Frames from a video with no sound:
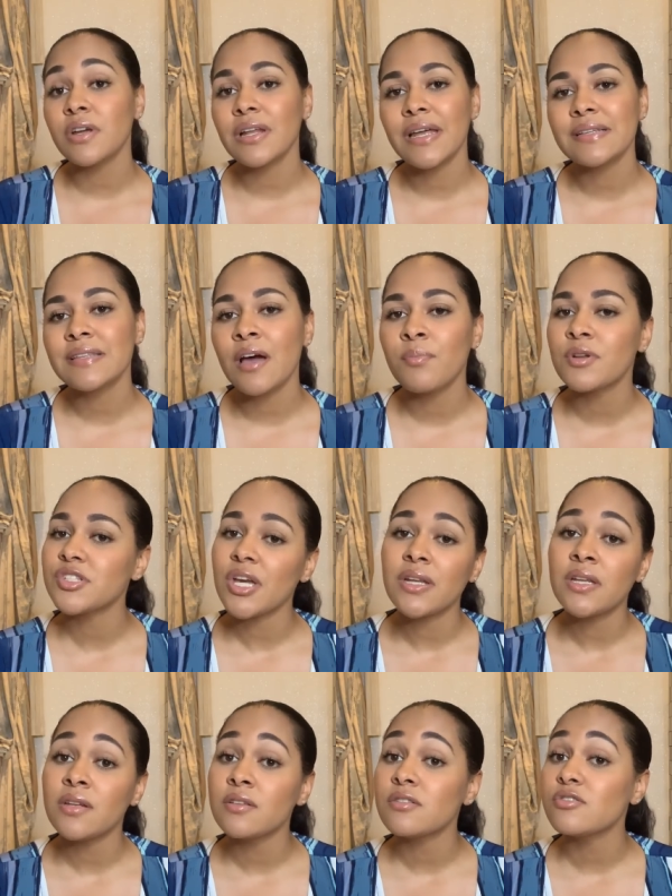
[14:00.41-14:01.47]
realize how much I
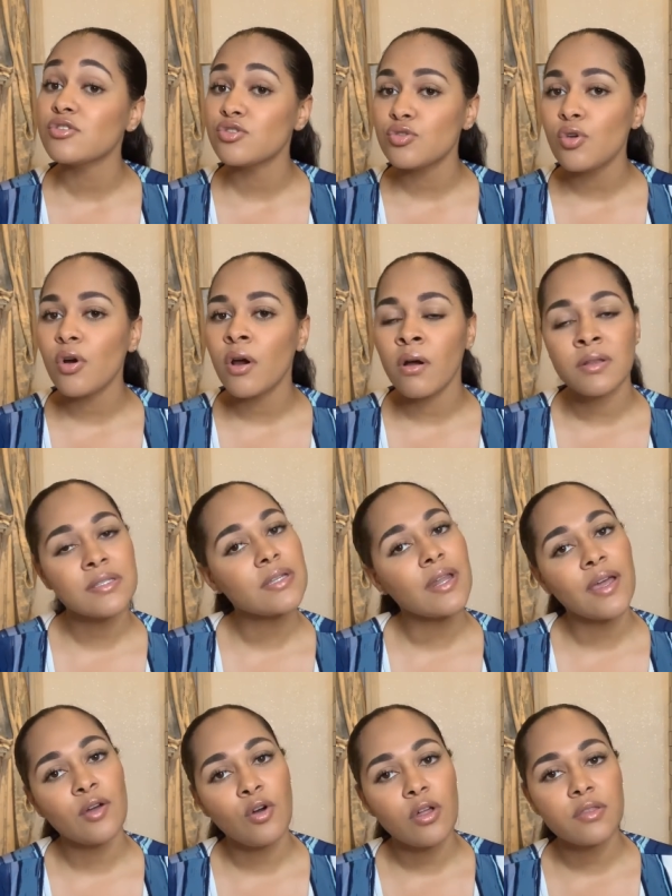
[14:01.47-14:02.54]
needed a store until
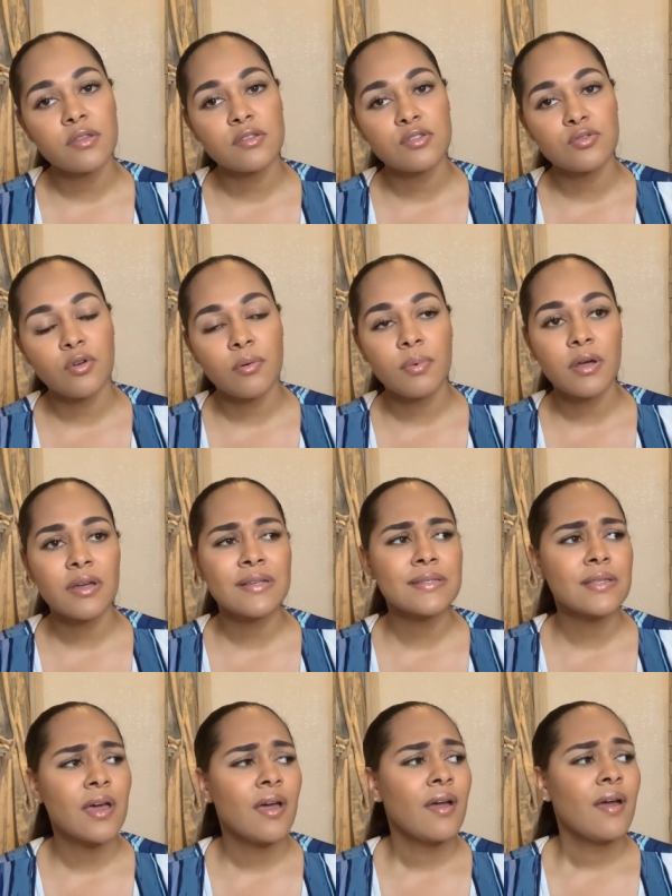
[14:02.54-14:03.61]
I got the store because
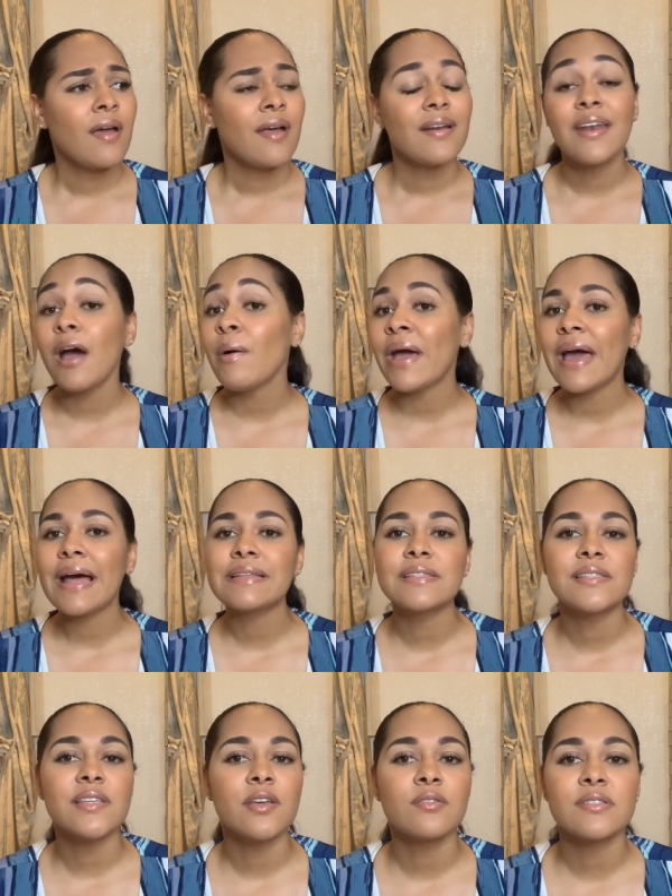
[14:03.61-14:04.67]
now I had
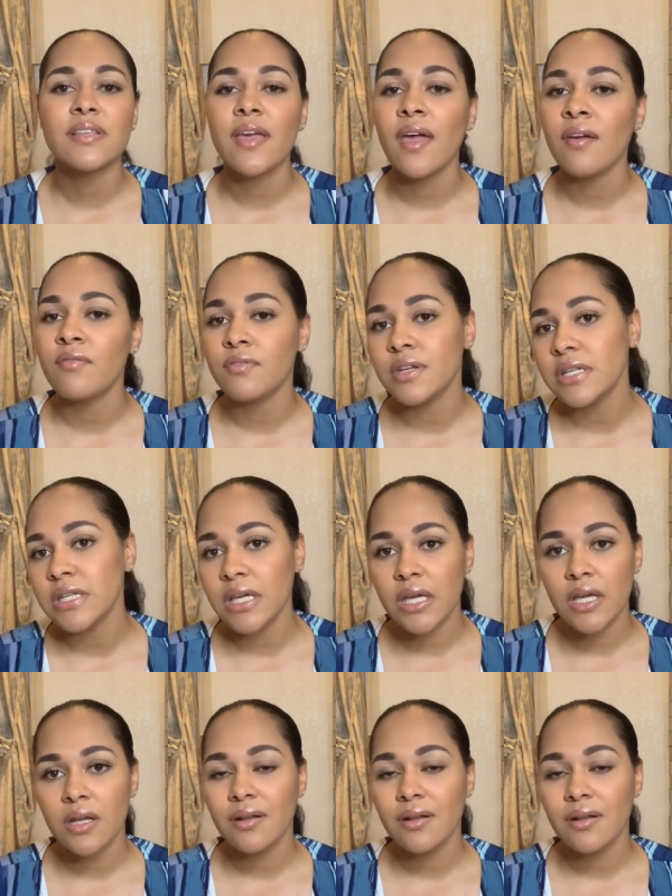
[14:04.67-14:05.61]
sales every day,